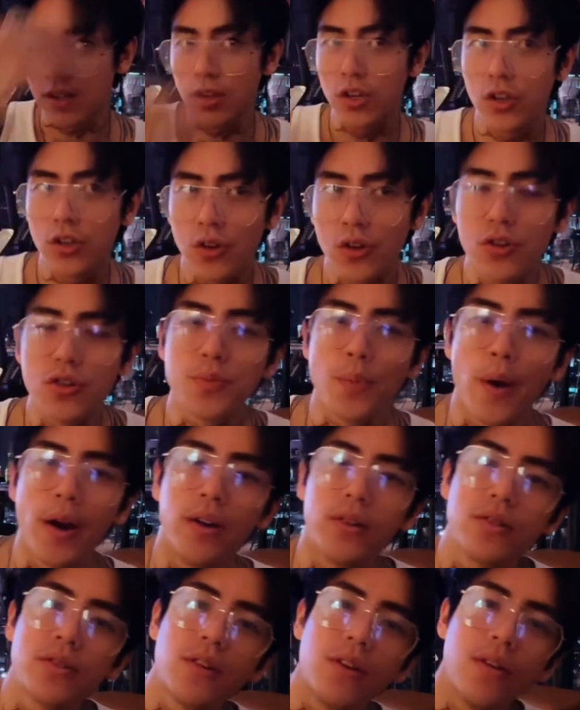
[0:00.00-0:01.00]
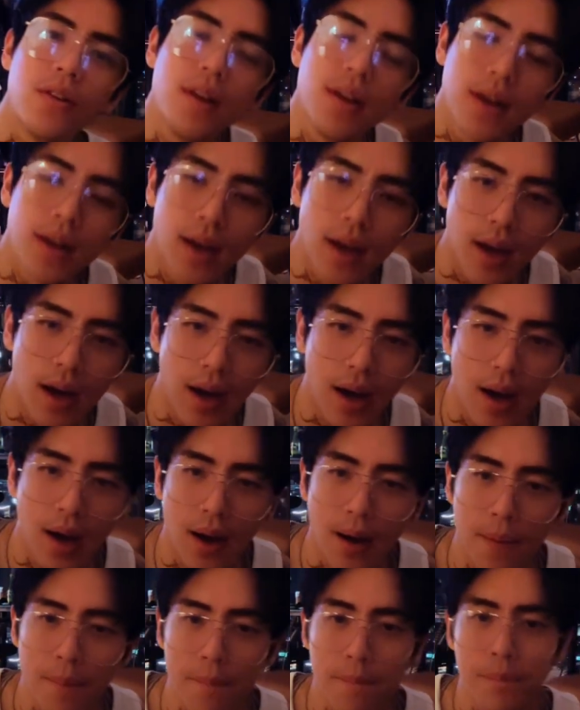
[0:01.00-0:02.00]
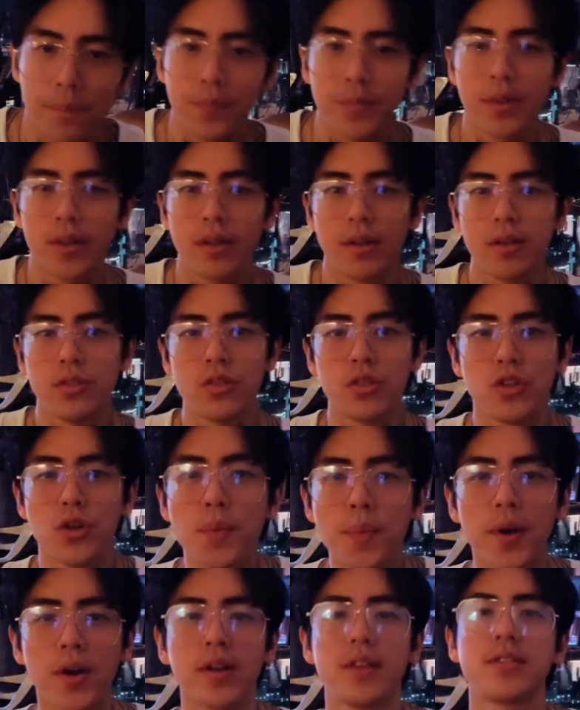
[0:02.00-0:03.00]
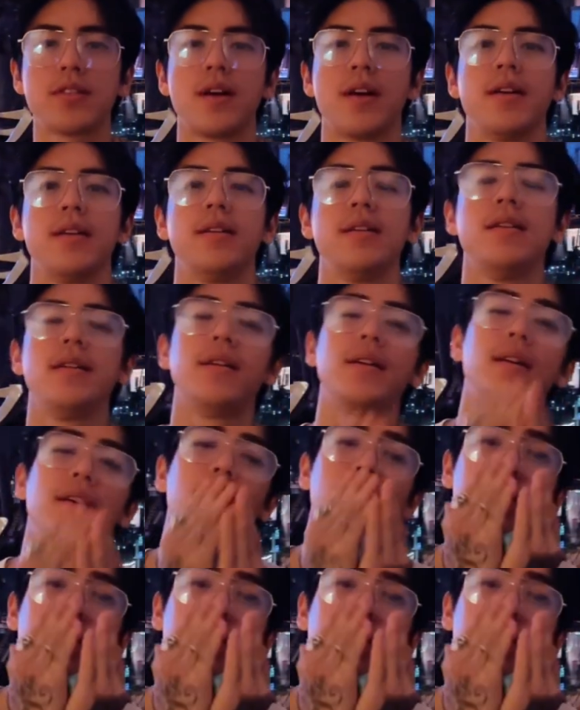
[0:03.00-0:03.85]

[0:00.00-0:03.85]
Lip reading: a huge milestone. Super excited.